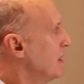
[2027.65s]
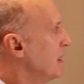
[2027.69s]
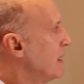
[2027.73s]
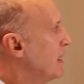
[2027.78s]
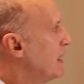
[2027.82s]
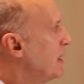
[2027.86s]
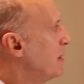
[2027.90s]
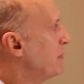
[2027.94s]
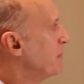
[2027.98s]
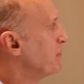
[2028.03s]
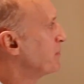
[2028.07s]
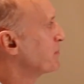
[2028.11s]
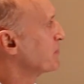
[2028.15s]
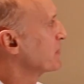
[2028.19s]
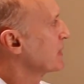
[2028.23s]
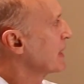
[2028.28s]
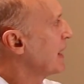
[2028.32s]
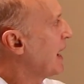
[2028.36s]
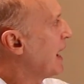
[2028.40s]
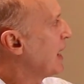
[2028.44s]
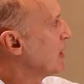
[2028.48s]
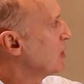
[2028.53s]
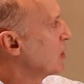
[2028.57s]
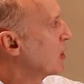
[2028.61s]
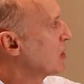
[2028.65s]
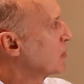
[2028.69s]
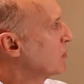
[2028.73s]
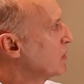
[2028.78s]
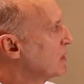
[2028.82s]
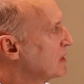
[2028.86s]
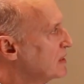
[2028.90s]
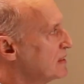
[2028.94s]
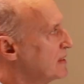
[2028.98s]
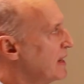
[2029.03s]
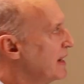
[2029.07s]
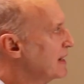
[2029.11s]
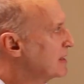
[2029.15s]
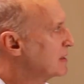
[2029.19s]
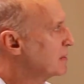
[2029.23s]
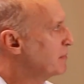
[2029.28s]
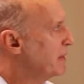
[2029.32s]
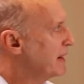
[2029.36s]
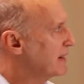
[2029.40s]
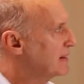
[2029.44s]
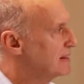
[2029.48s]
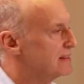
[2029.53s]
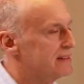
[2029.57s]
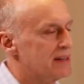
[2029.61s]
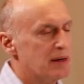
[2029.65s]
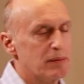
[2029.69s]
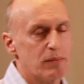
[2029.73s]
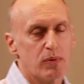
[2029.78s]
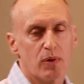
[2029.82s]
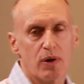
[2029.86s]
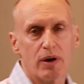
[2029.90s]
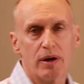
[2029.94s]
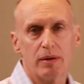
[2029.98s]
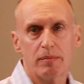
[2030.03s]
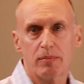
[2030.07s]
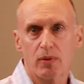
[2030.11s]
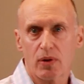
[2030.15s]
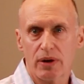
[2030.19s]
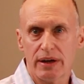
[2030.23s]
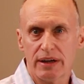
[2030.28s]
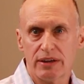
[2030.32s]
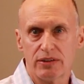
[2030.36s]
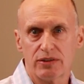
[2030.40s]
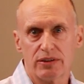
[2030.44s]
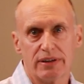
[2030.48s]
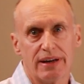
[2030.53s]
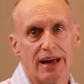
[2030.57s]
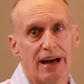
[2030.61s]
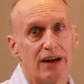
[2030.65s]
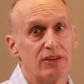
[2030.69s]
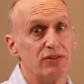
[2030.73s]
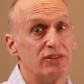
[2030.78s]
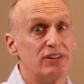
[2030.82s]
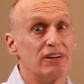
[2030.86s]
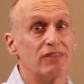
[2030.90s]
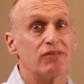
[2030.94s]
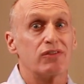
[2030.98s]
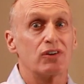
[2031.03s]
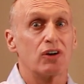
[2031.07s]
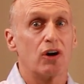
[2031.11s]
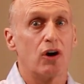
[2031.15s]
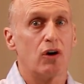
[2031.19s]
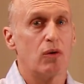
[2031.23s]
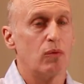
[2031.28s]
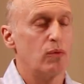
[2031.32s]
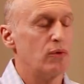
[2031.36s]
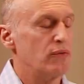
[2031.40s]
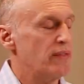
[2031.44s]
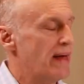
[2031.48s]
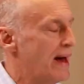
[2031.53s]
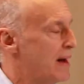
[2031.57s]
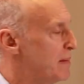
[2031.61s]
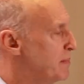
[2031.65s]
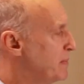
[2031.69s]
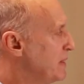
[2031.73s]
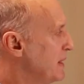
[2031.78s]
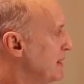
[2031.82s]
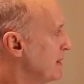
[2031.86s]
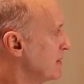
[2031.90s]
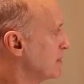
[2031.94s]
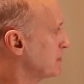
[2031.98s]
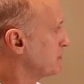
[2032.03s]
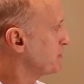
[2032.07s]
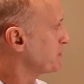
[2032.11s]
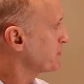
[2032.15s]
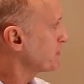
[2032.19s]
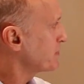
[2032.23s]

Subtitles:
How long will it take to make the temporary bridge, and how difficult will that be?